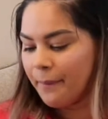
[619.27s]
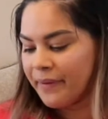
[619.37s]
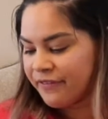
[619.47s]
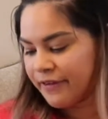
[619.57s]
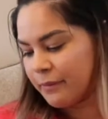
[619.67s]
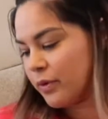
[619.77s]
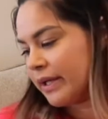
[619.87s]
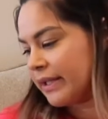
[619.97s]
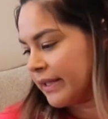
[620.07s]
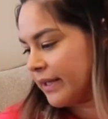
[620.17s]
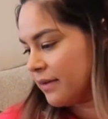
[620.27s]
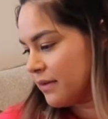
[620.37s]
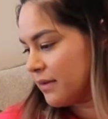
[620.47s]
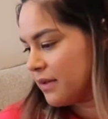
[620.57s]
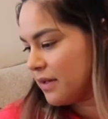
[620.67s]
if I'm quickly
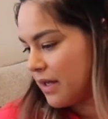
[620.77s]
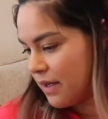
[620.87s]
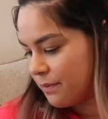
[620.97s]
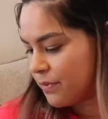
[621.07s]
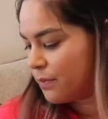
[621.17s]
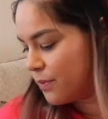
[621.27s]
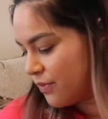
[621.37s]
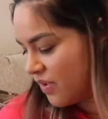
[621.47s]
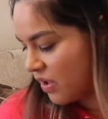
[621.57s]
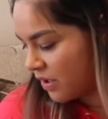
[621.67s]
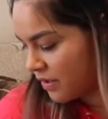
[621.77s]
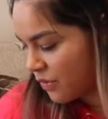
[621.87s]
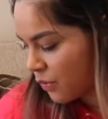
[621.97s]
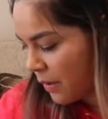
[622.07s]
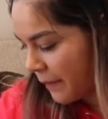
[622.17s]
moving on
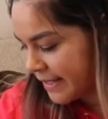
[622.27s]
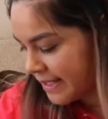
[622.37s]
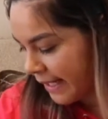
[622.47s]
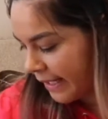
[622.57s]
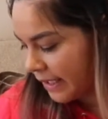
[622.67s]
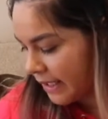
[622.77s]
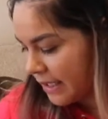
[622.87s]
throughout my day.